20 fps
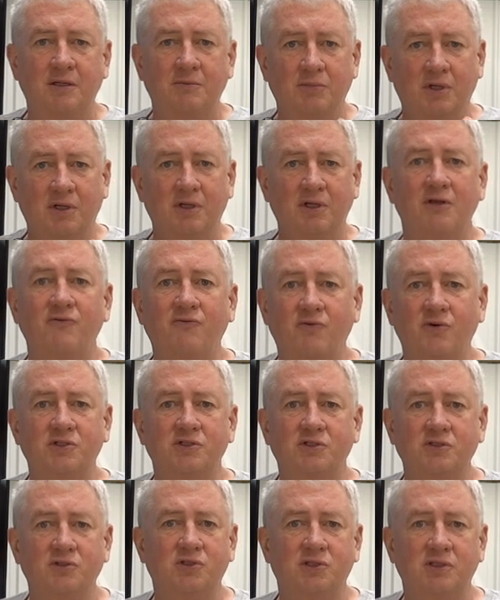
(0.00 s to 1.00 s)
Believe
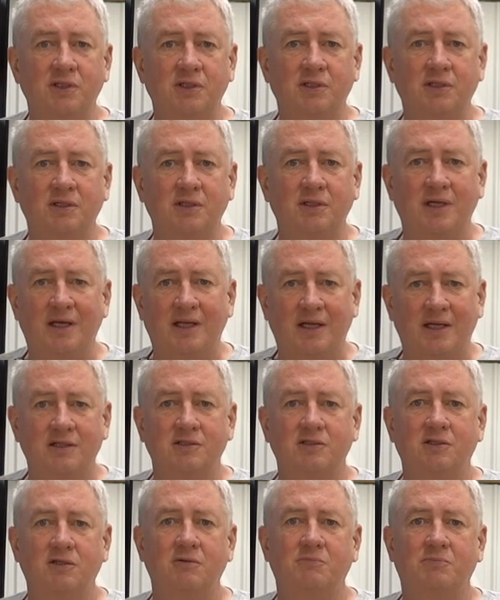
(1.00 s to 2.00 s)
what you see and
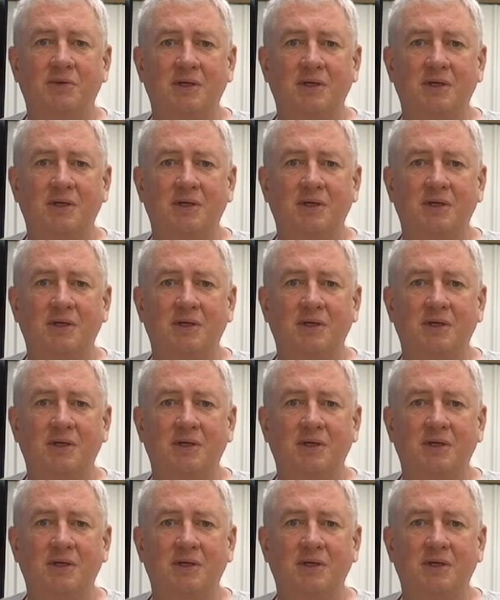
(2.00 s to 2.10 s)
execute